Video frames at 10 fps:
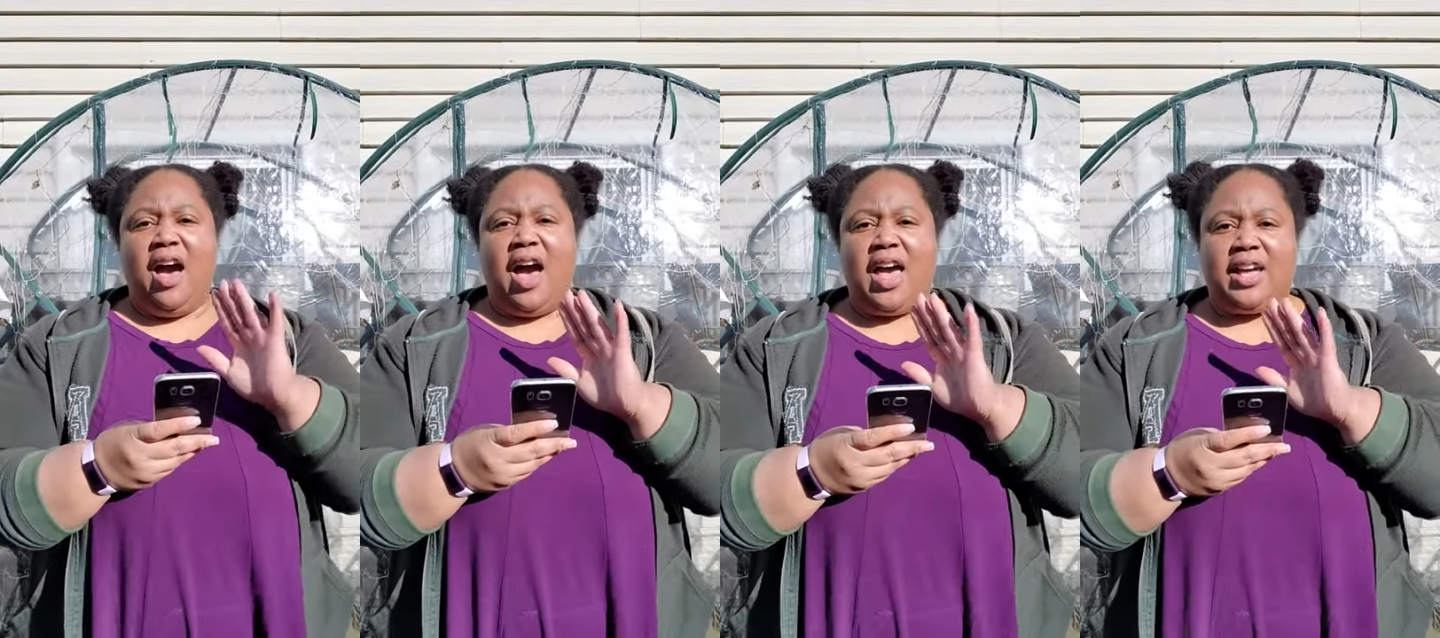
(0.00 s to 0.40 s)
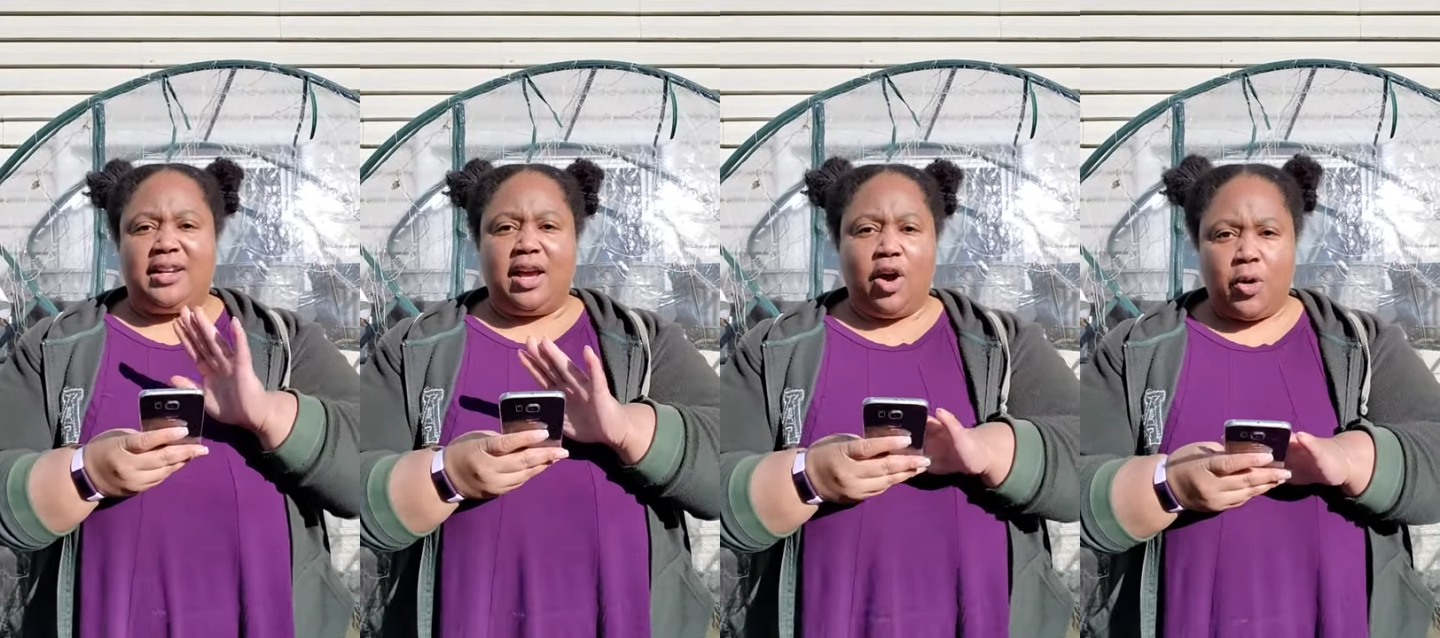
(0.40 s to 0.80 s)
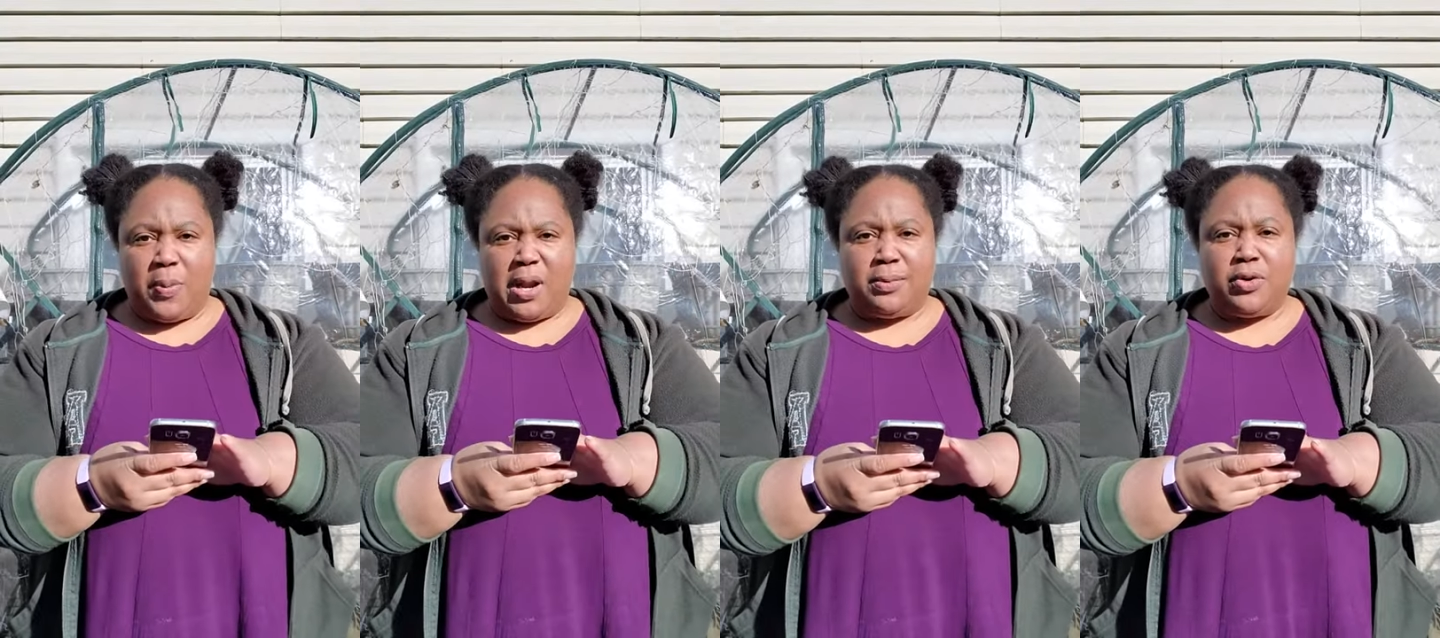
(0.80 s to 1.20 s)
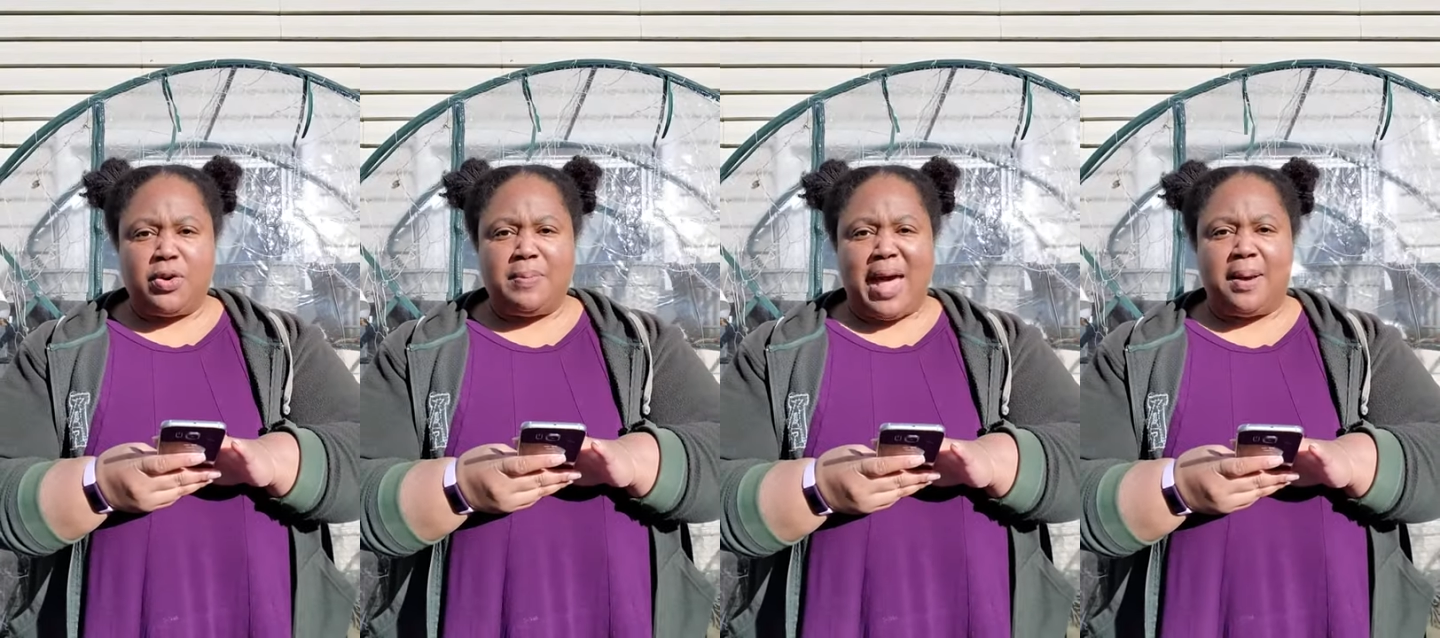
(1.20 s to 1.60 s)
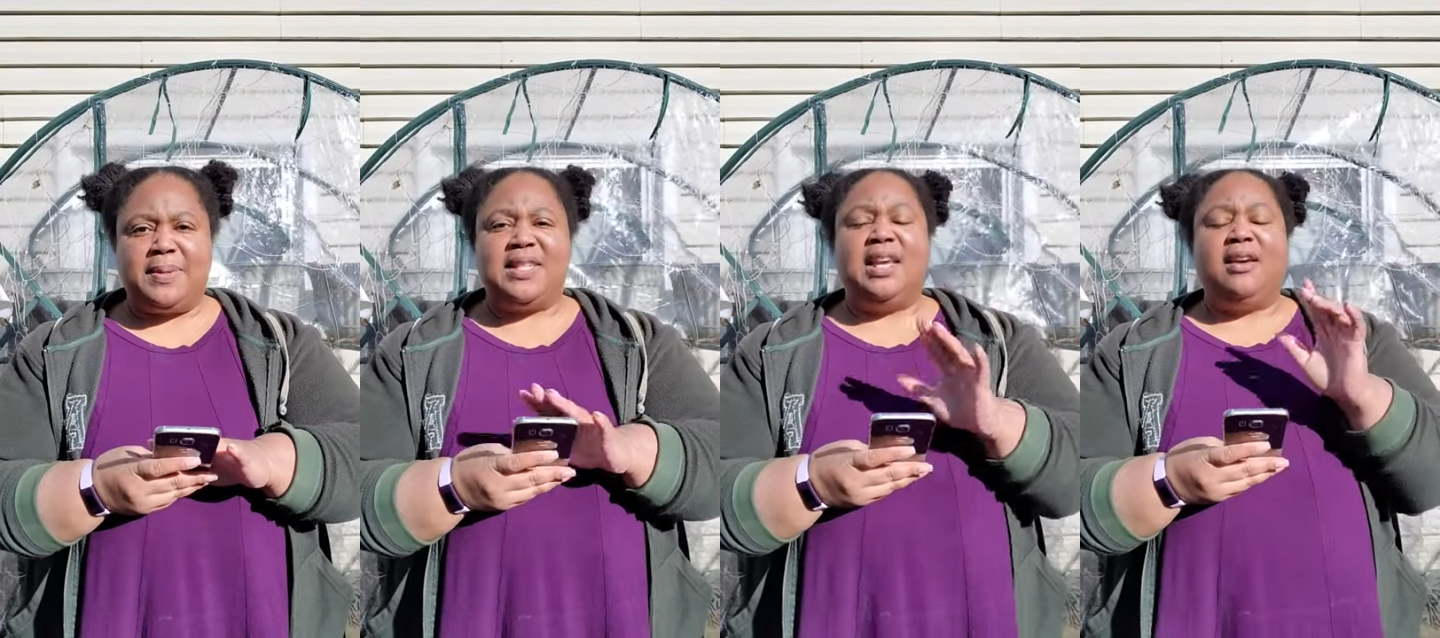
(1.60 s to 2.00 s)
and open up Google
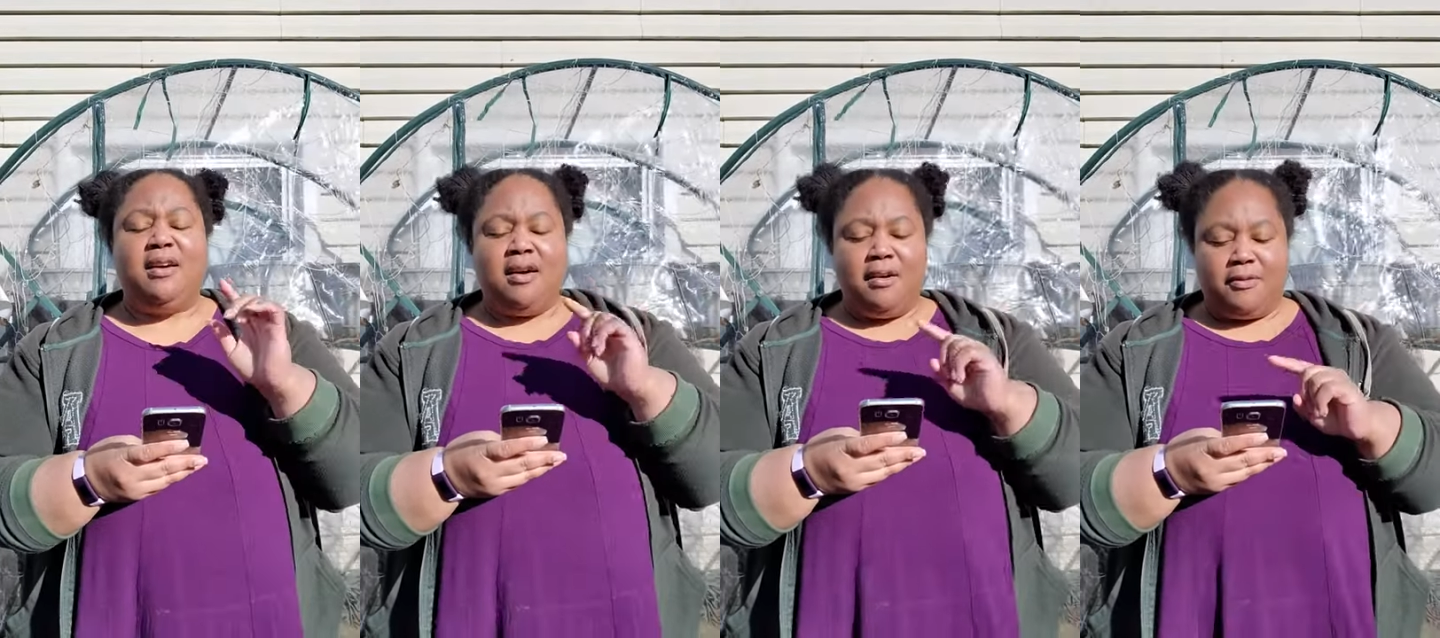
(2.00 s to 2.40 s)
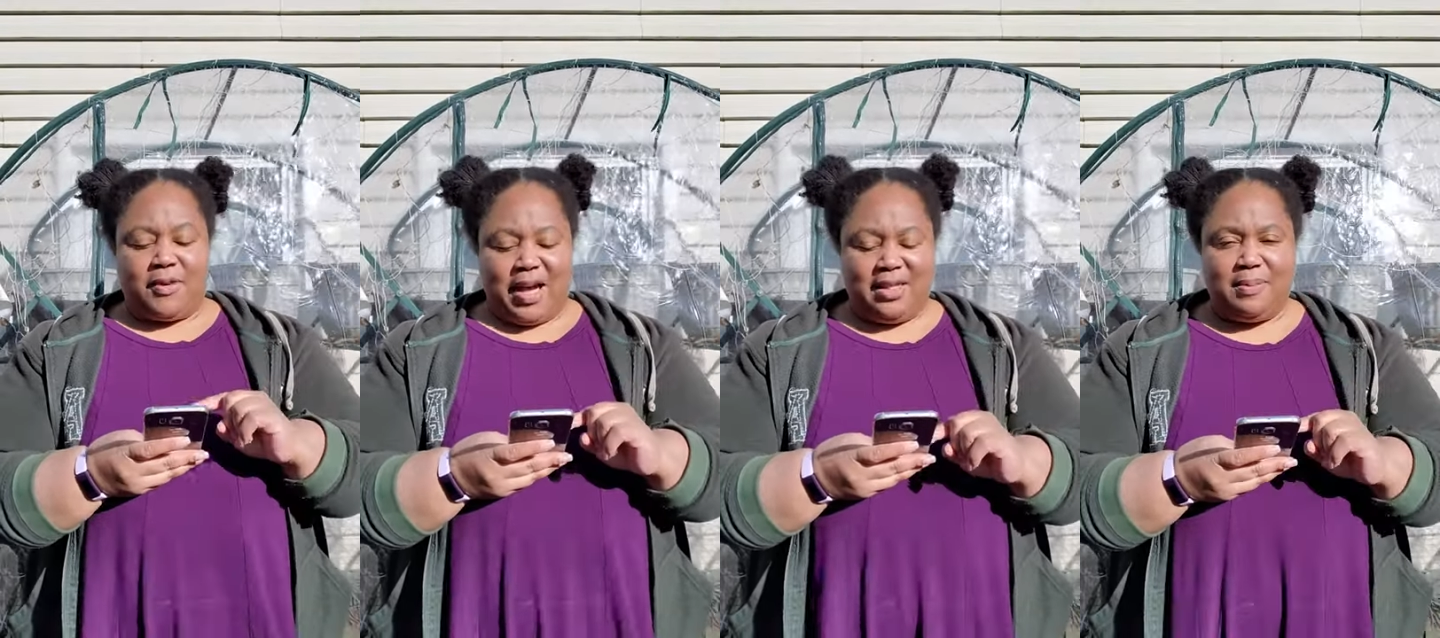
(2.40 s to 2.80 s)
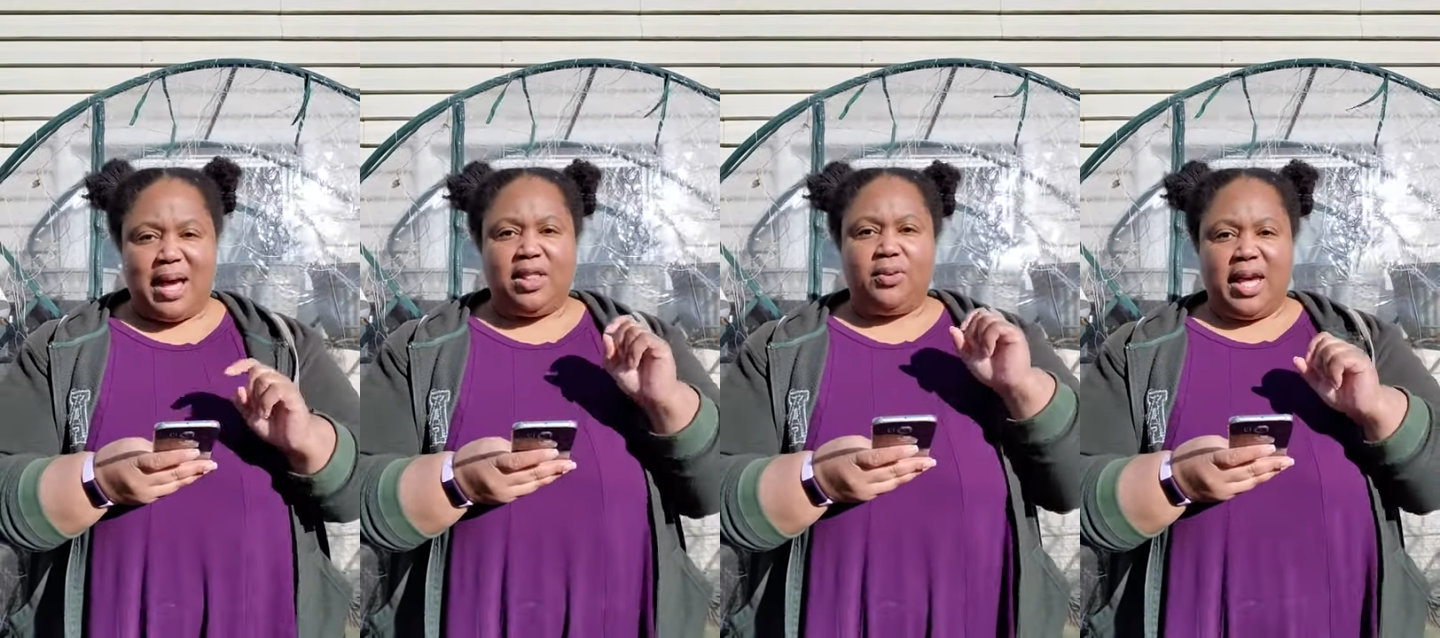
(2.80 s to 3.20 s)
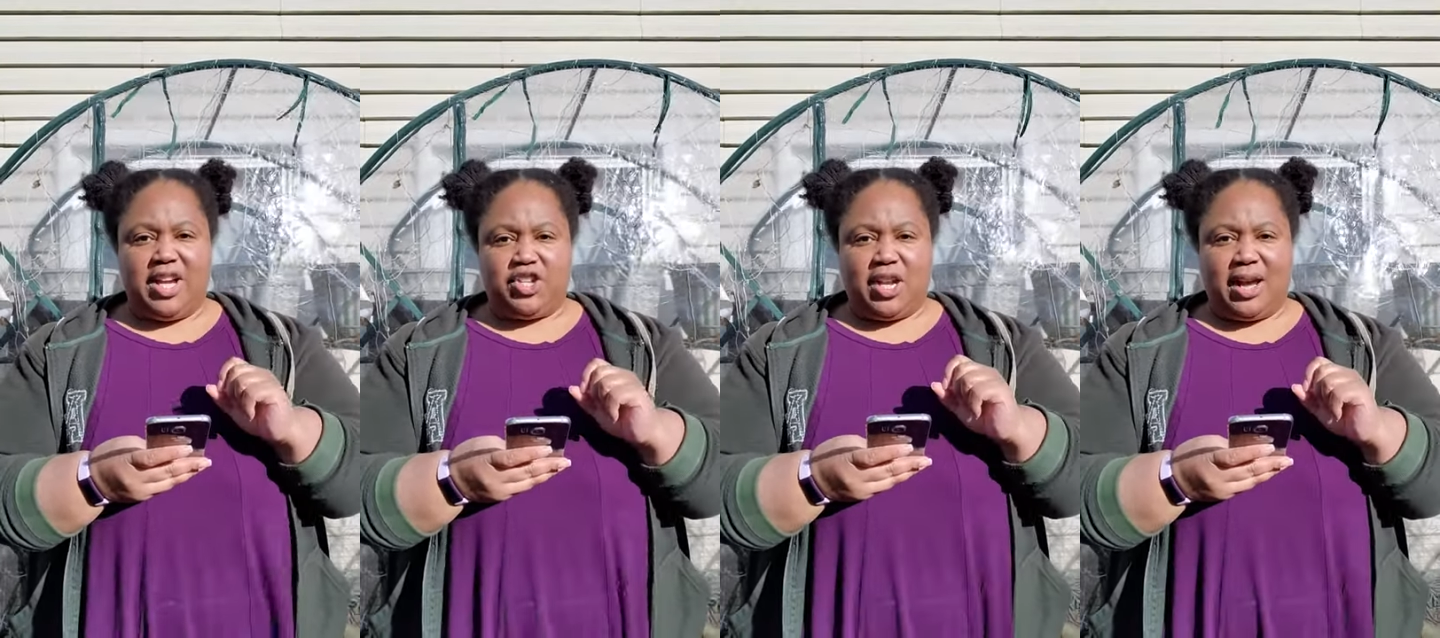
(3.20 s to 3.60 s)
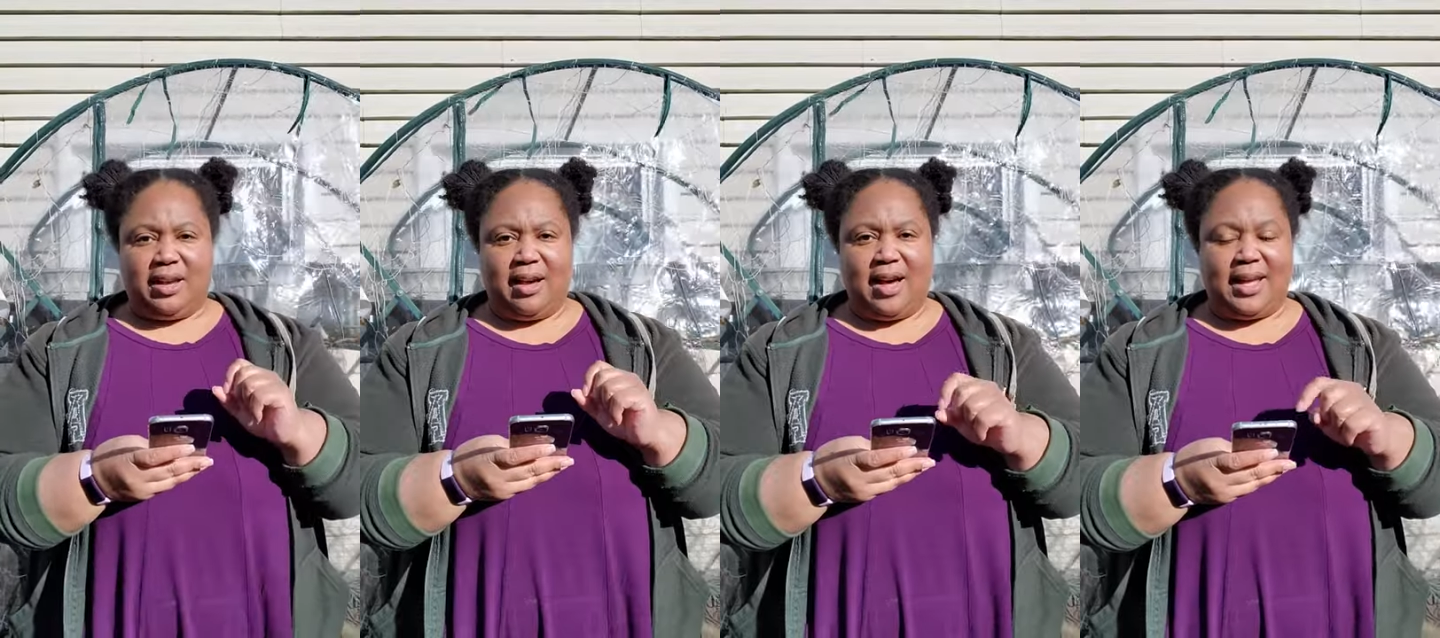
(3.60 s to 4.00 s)
Maps, find the My Location
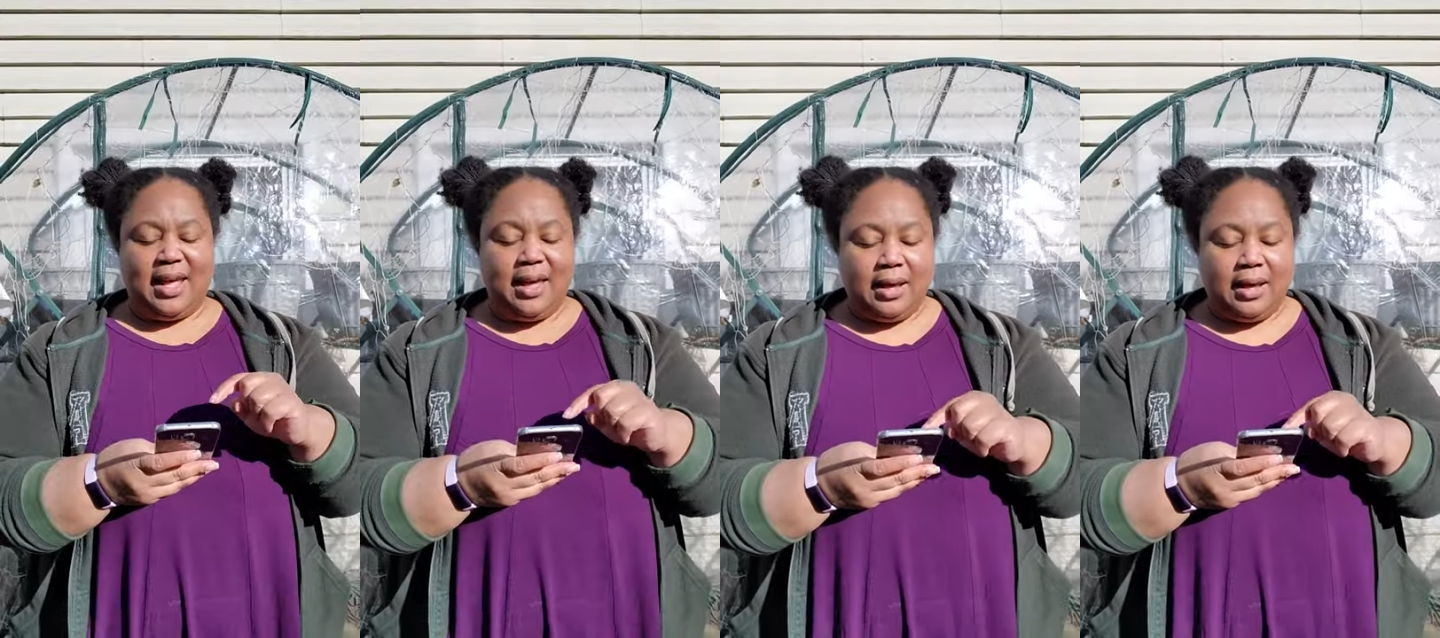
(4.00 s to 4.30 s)
icon,